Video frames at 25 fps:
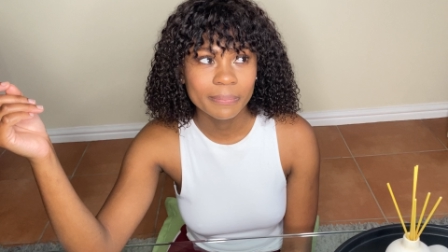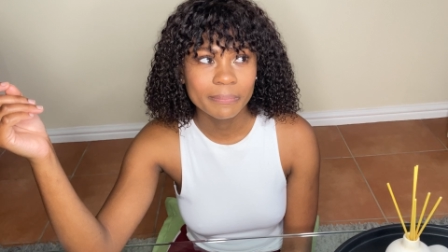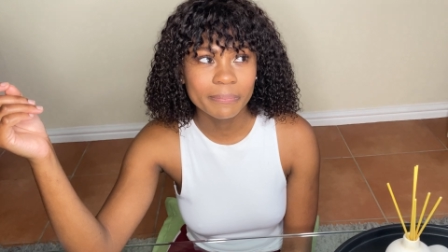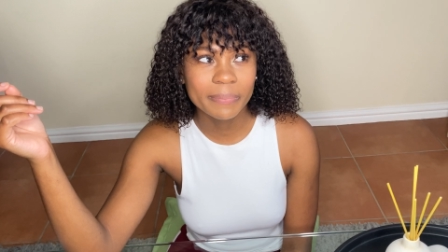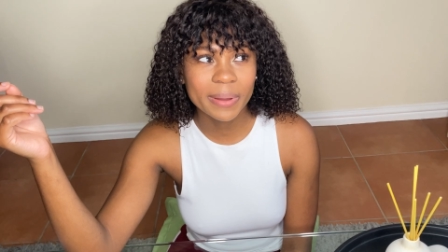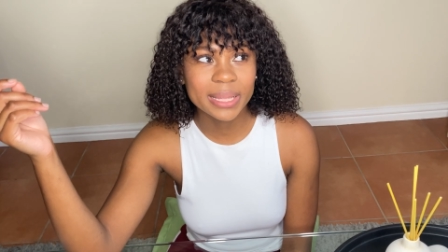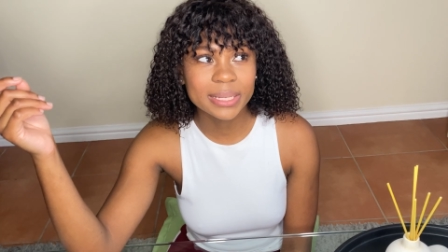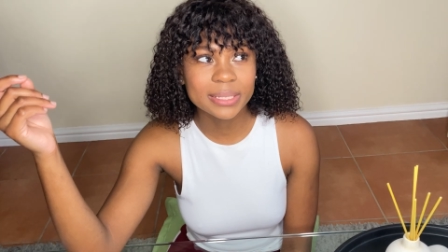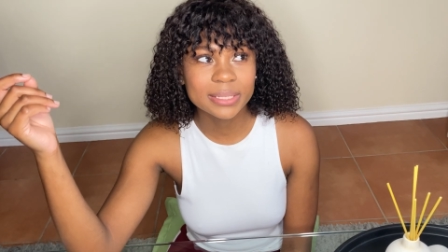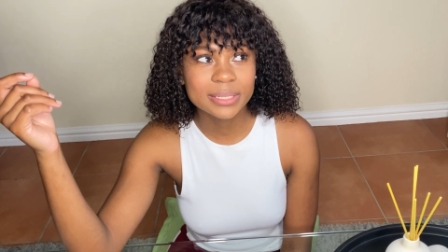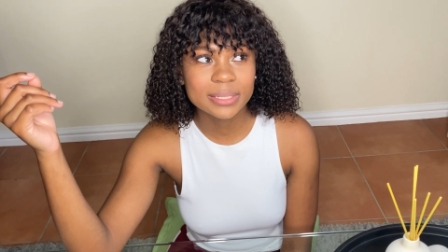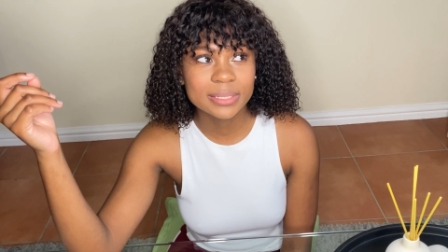
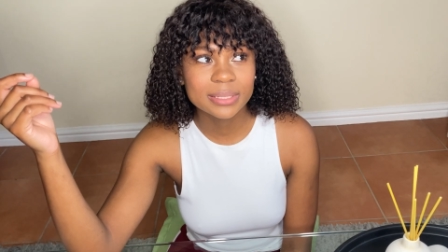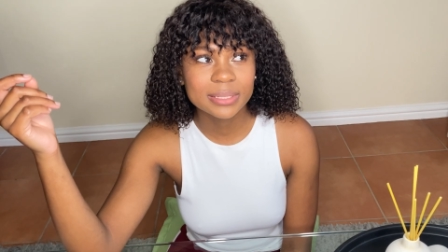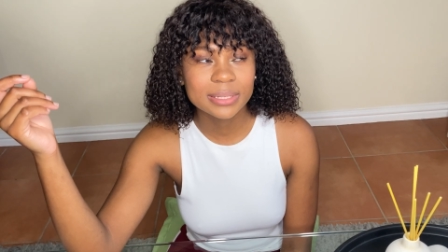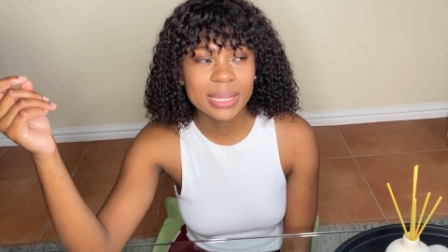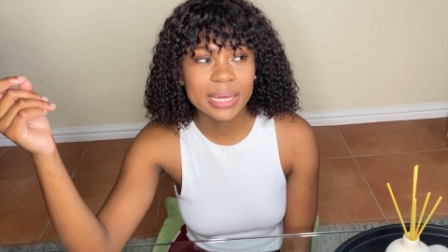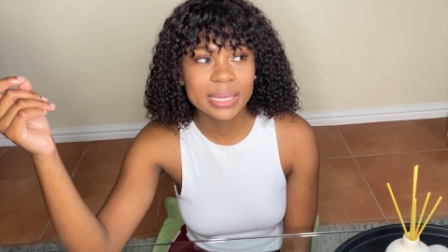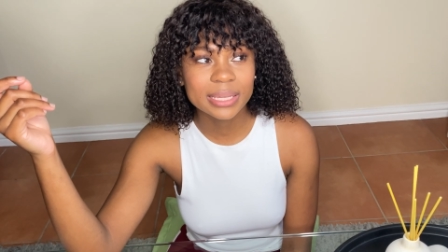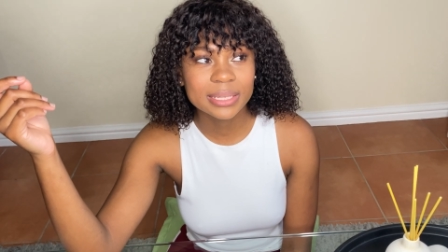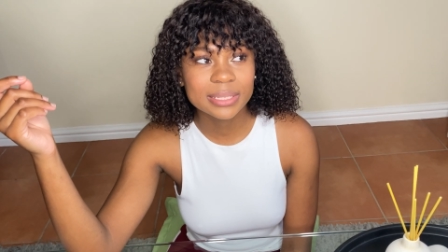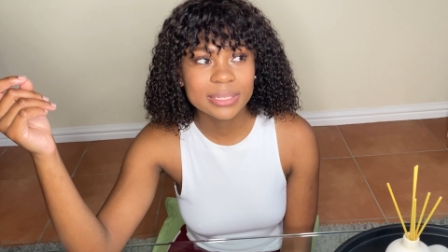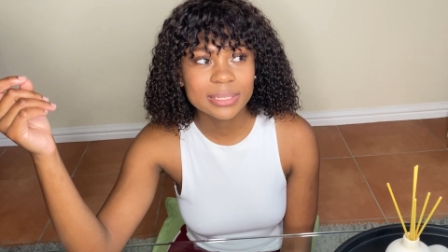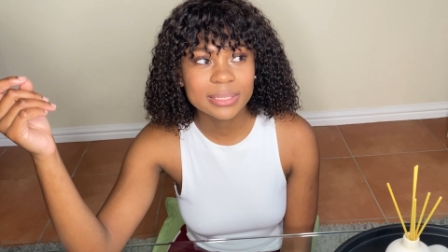But
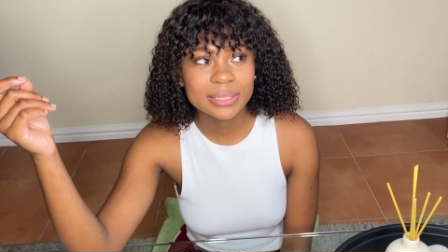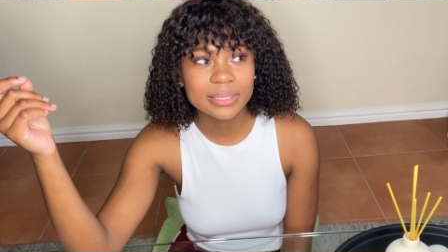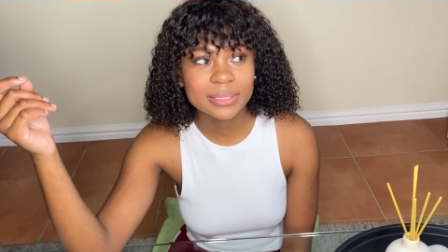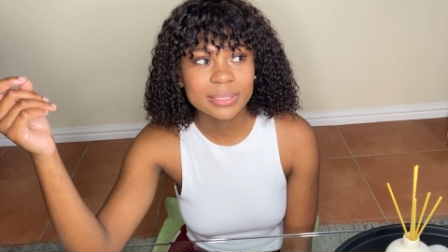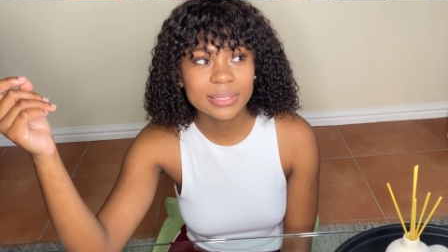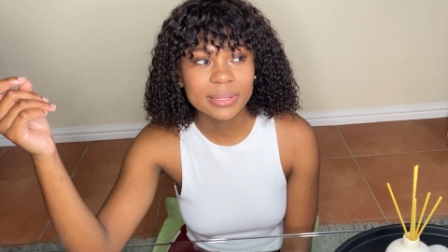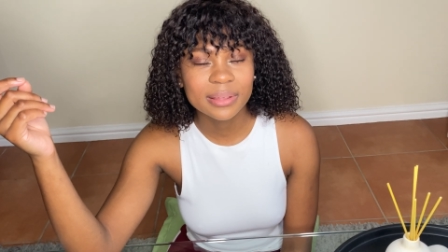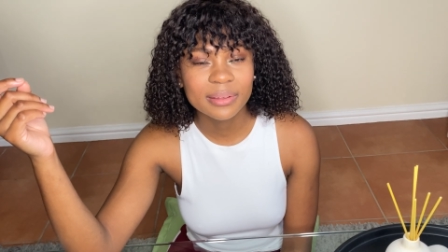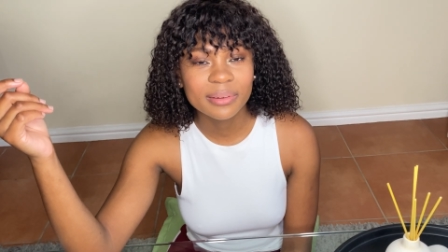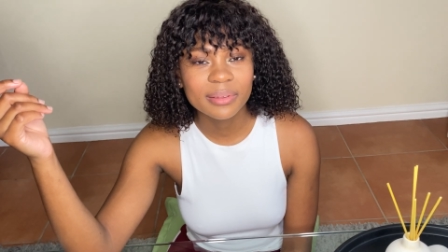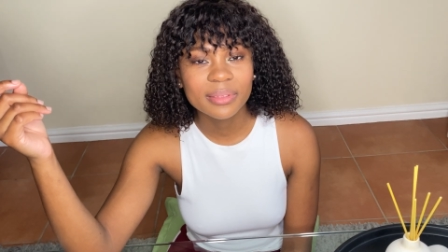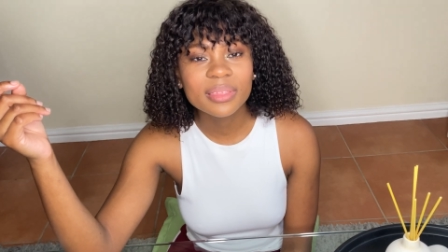like,
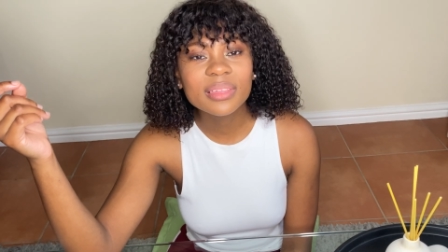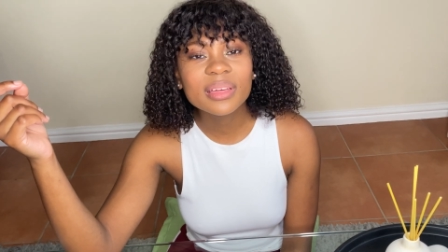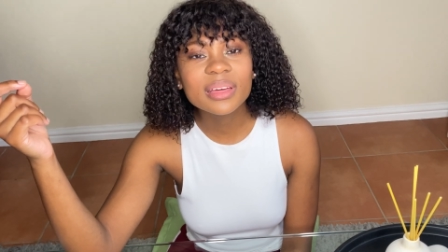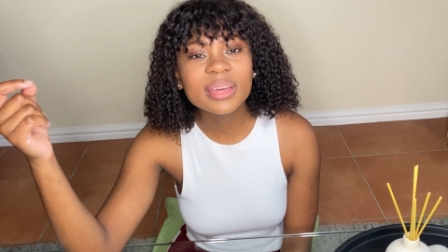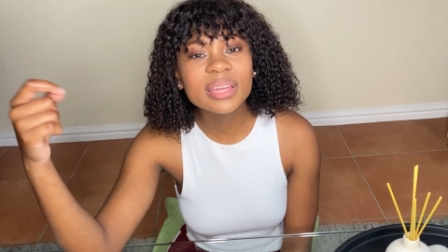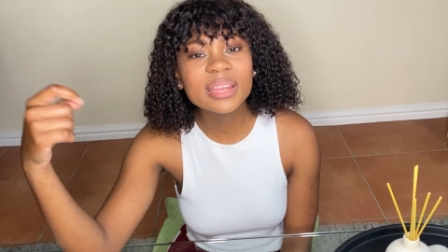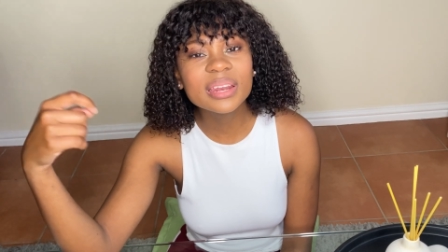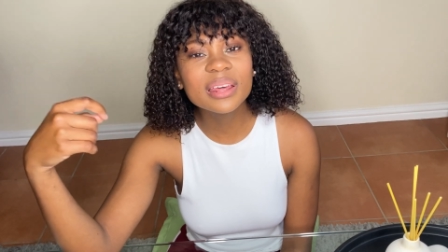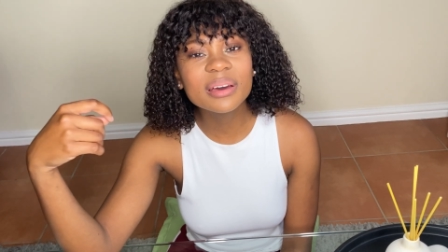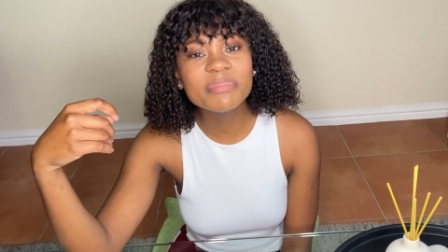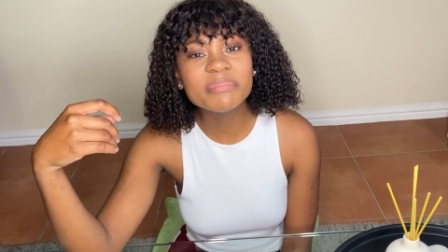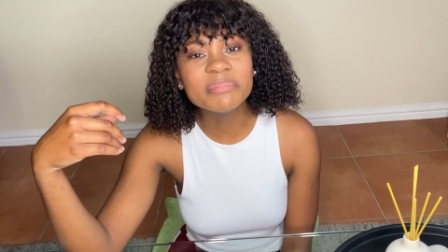the
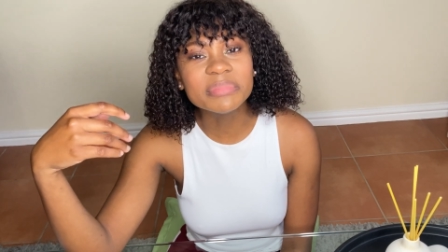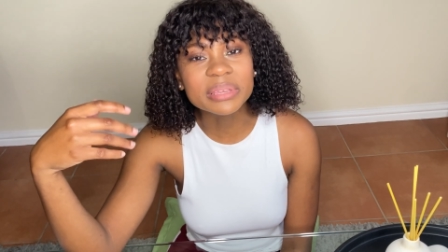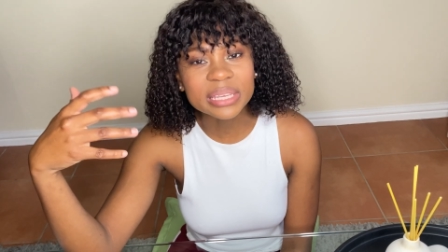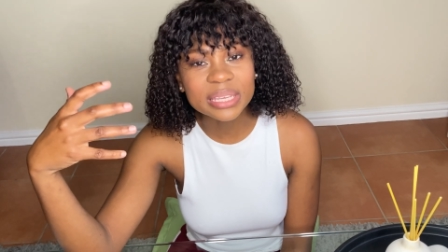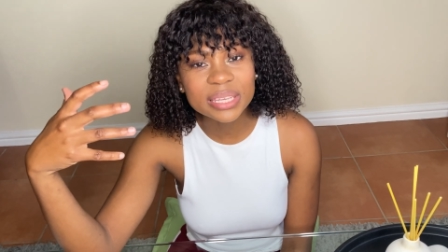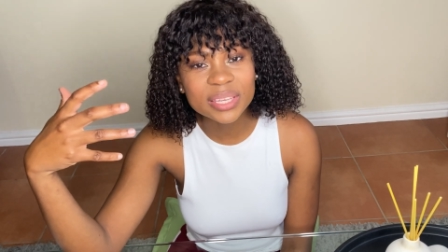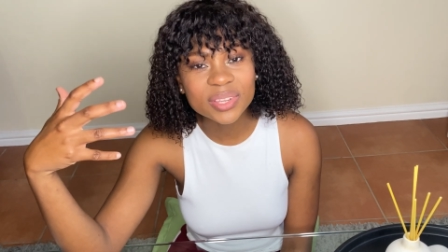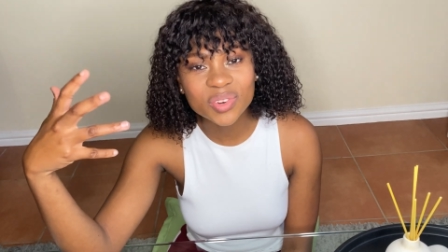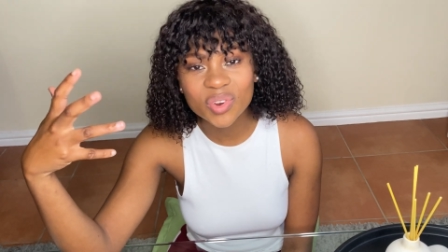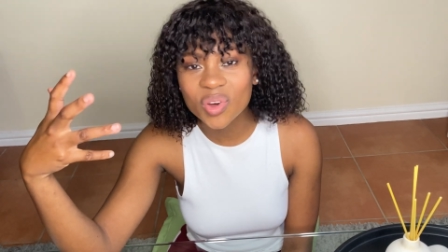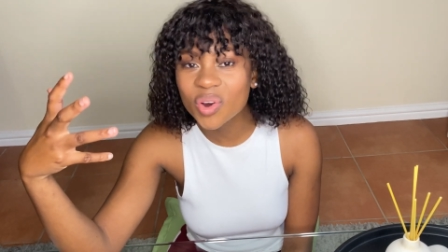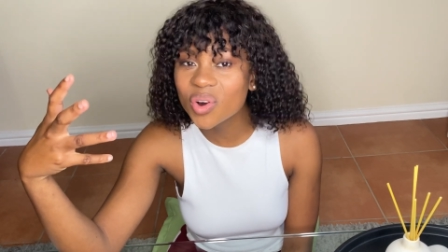inner
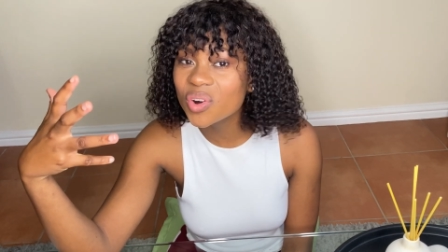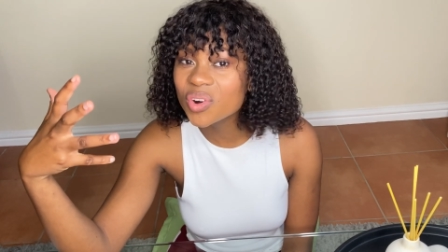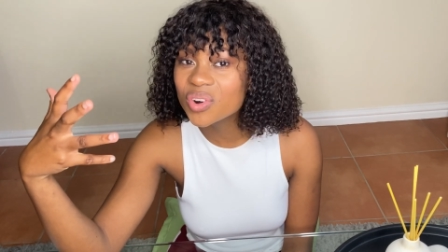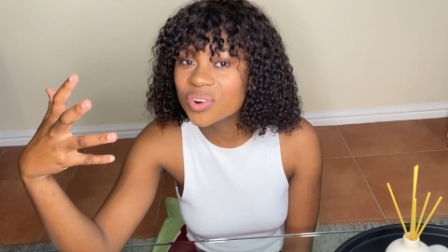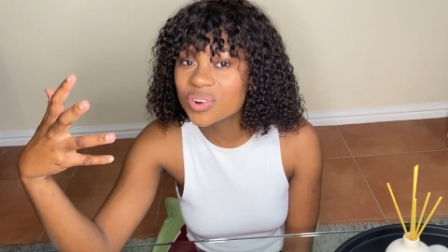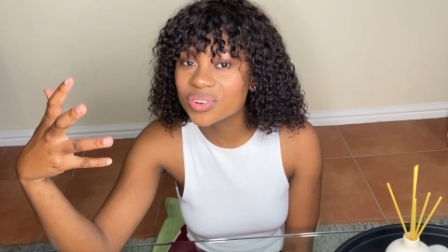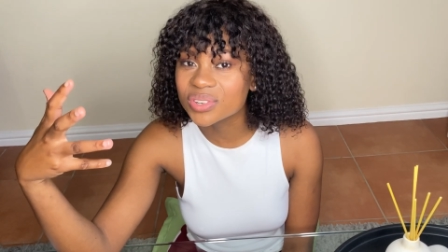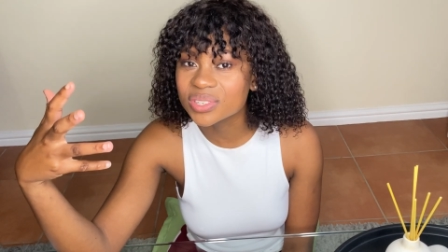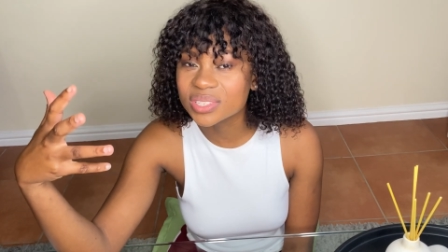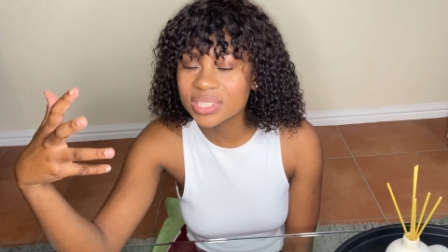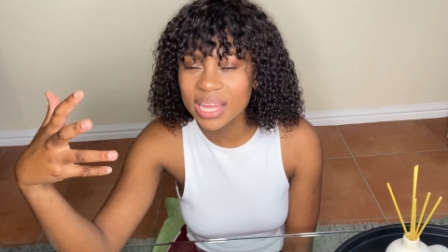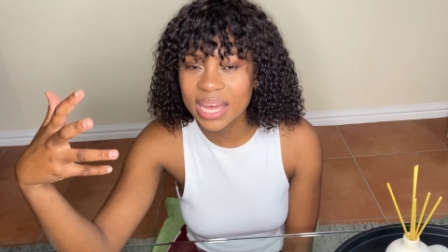me
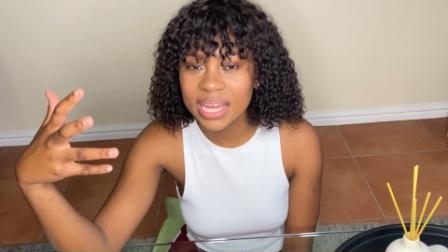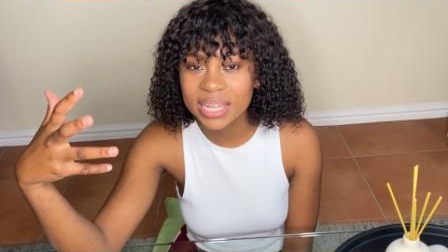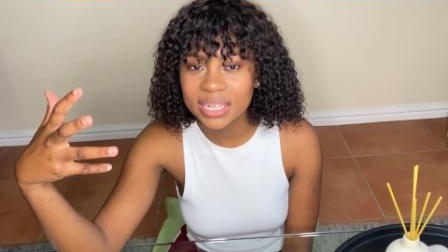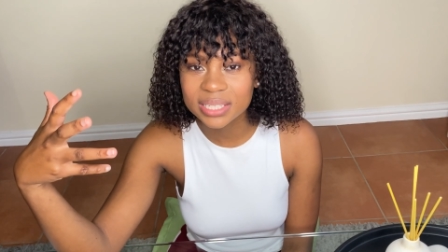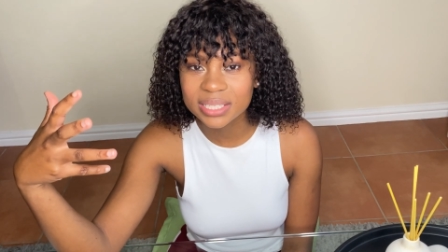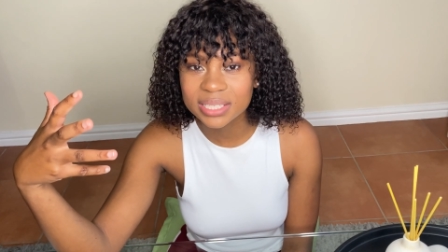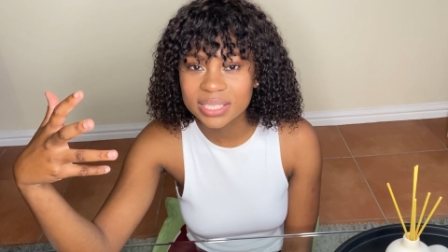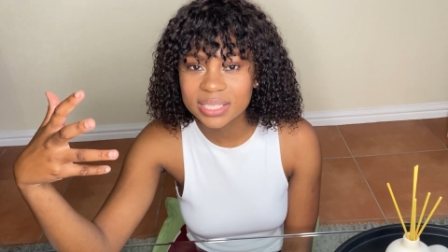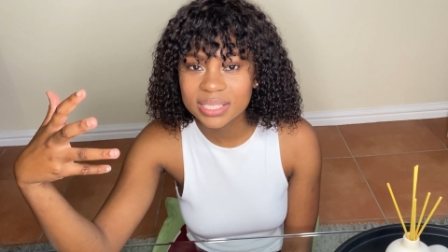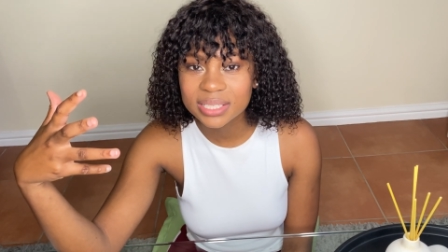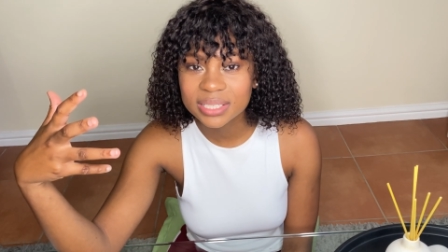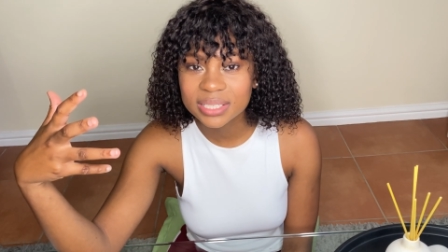knows that